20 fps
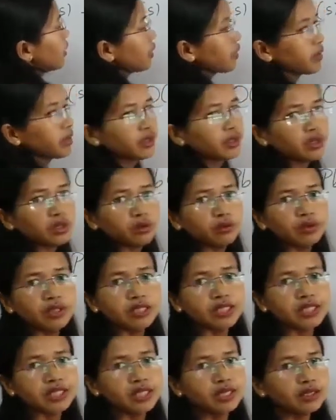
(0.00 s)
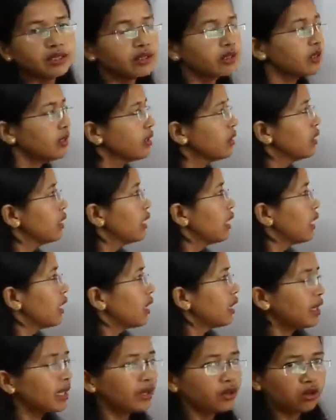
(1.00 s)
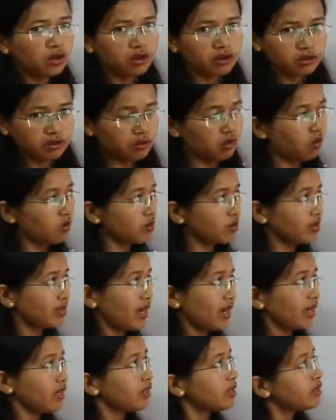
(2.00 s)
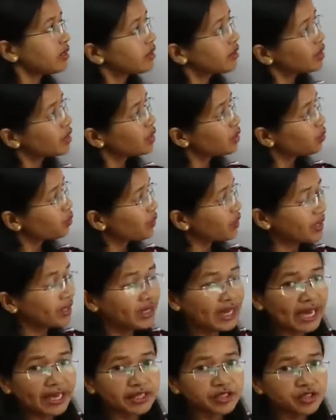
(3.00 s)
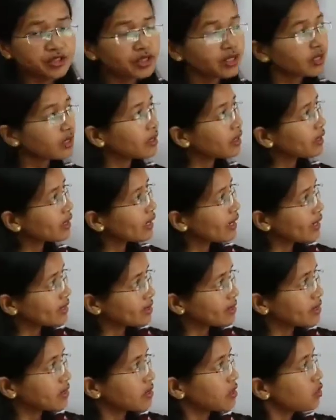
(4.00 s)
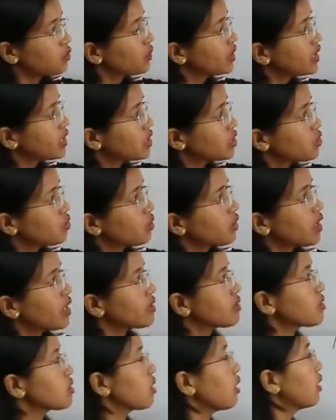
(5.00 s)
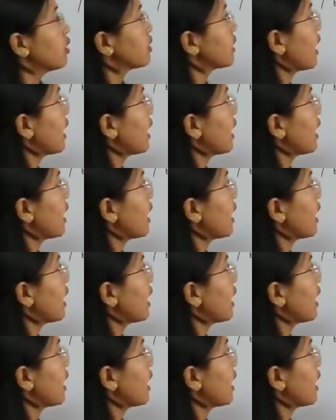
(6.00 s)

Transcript: Here we'll take lead oxide with nitric acid. We need to get salt